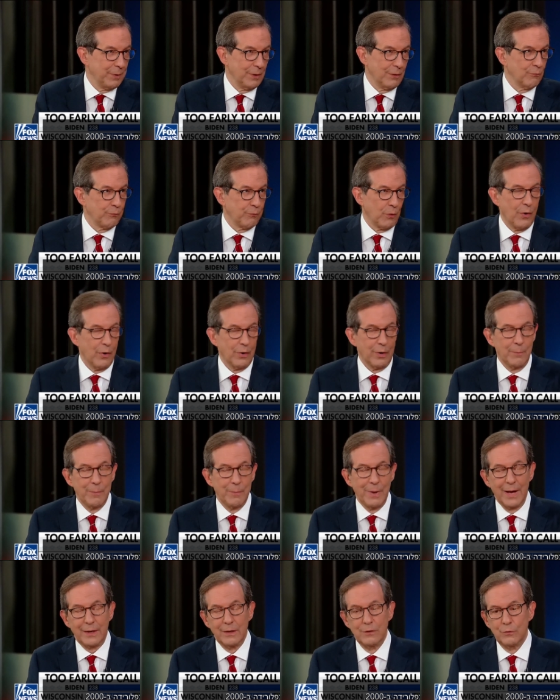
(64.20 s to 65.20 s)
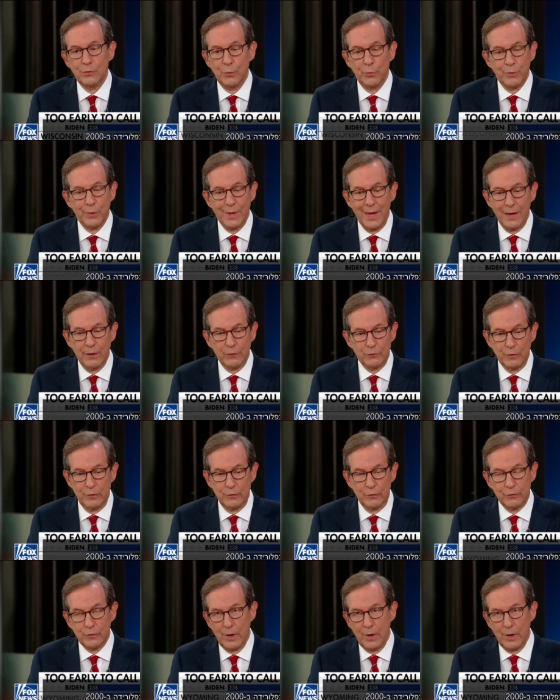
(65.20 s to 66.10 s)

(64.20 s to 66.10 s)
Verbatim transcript: happened in Florida back in 2000.